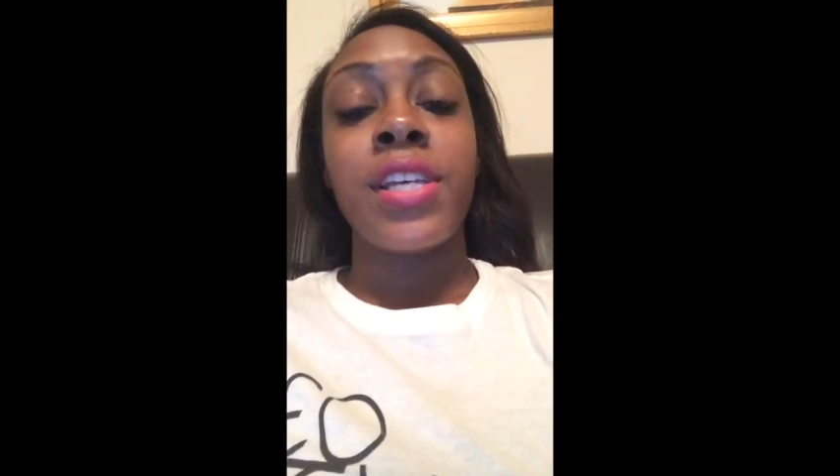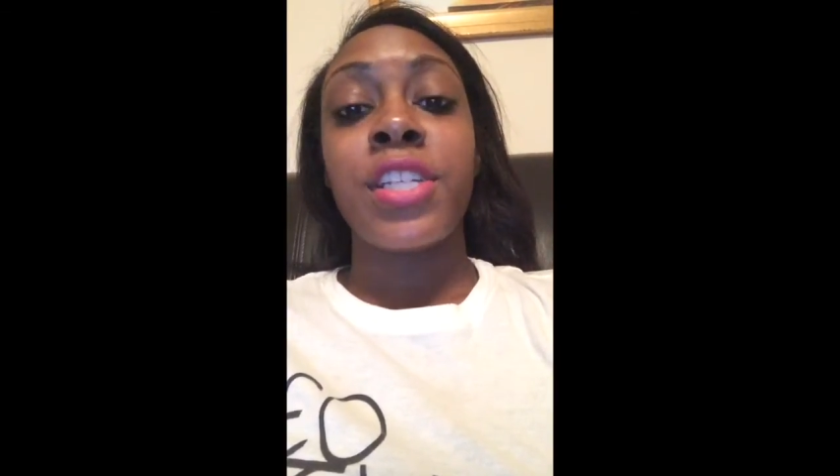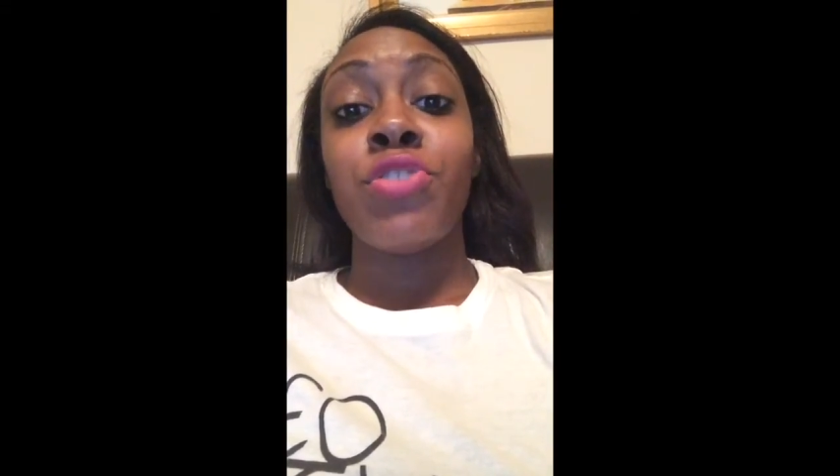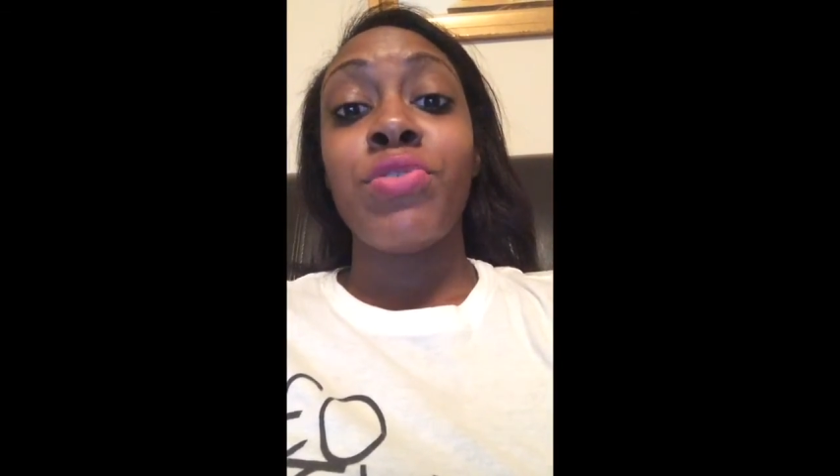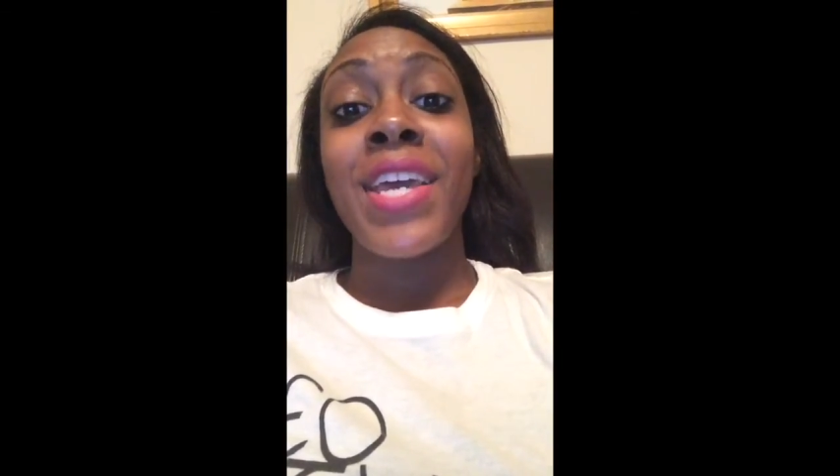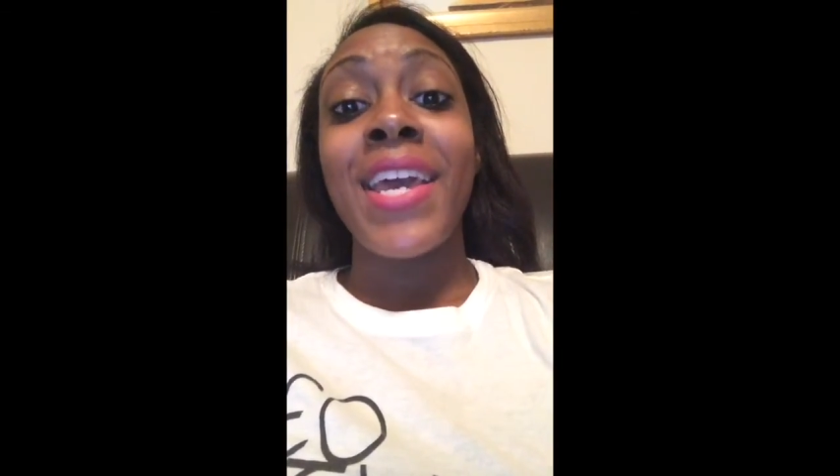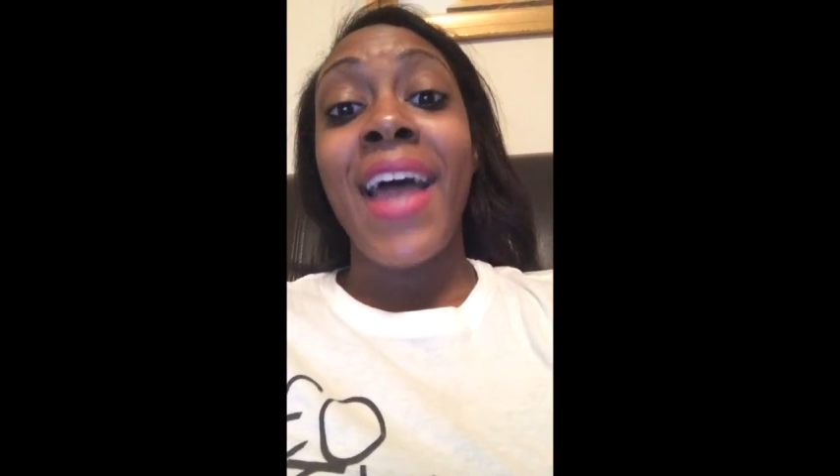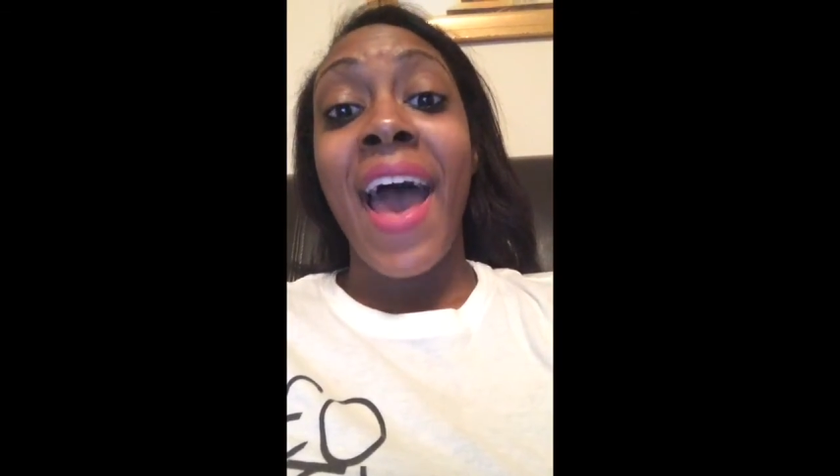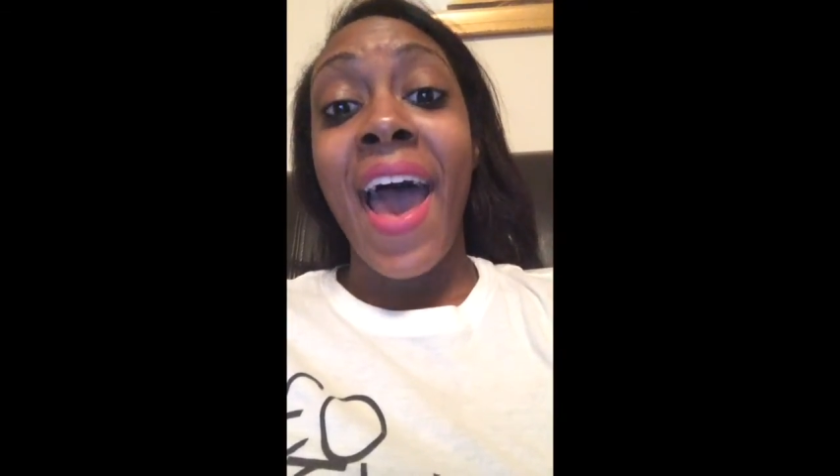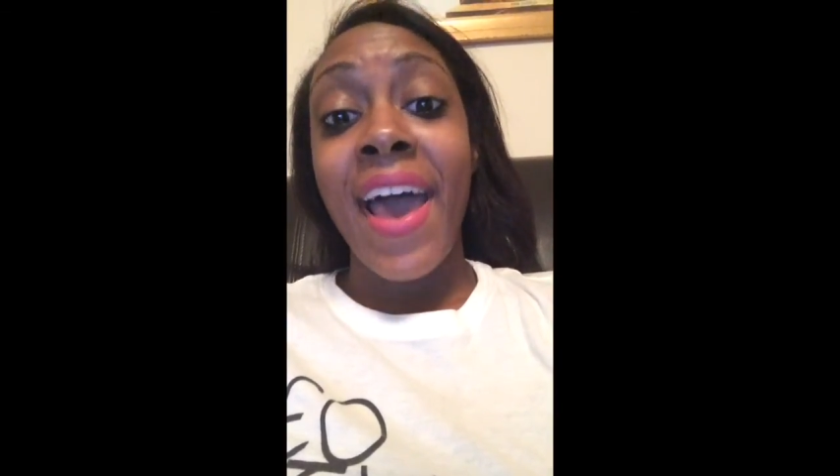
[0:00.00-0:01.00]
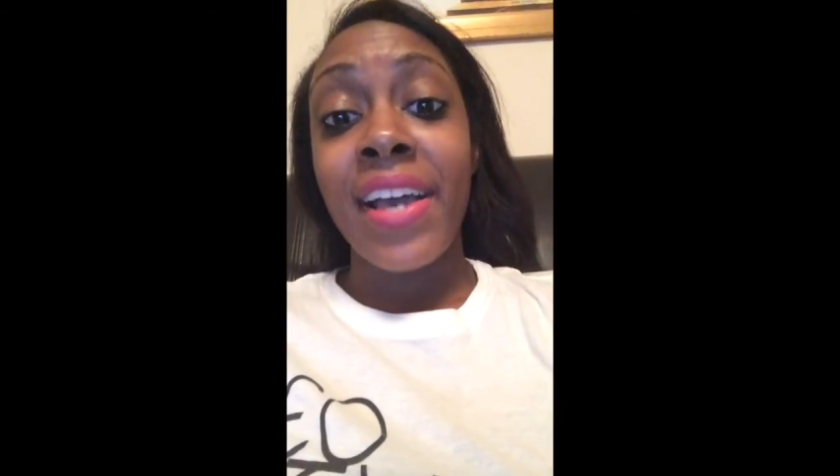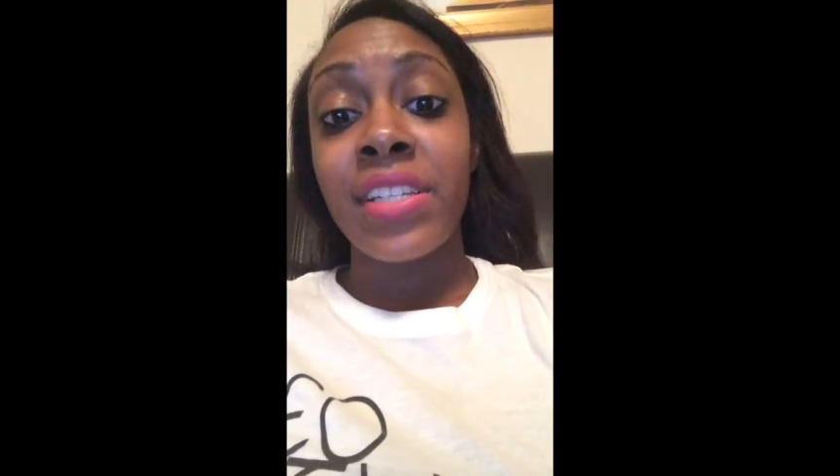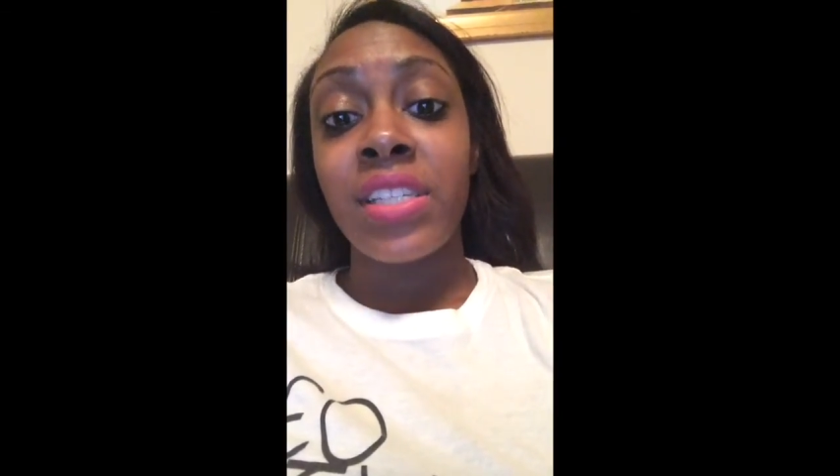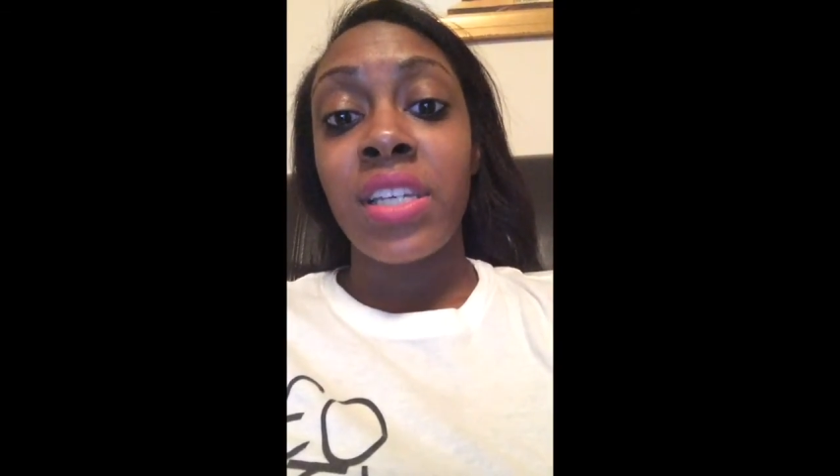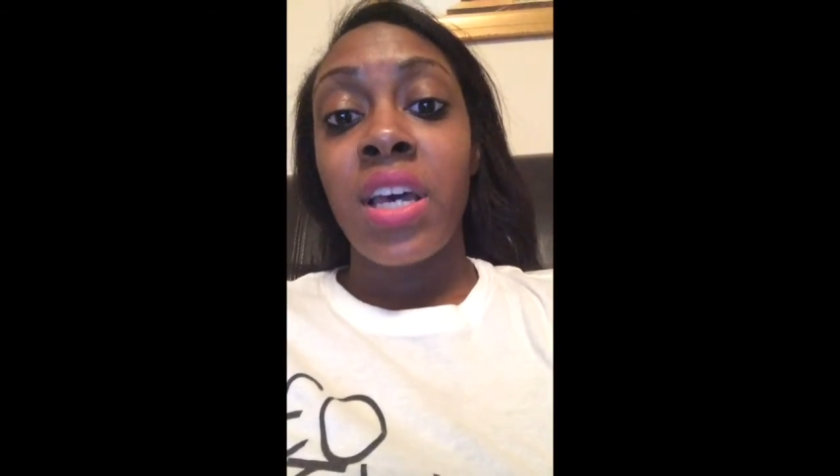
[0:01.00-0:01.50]
that you can't
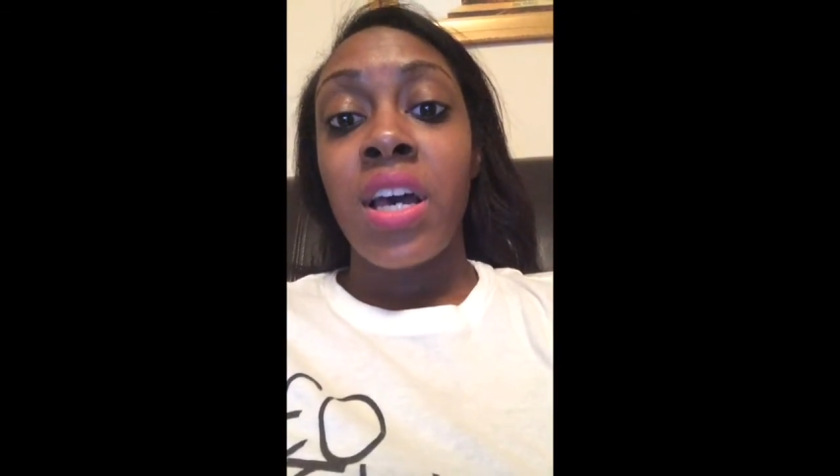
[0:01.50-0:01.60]
ask.